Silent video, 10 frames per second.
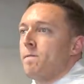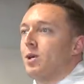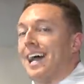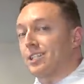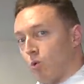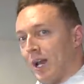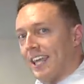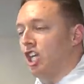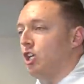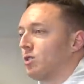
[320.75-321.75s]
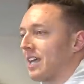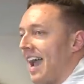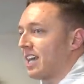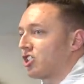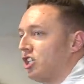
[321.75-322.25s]
But that's what I cue is I
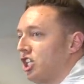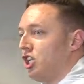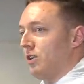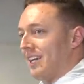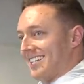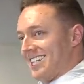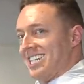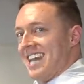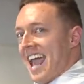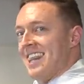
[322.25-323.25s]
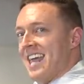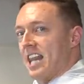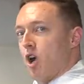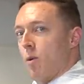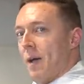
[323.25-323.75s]
actually cue to extend
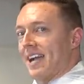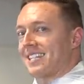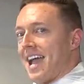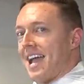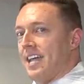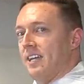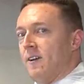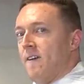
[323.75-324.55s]
that low back tight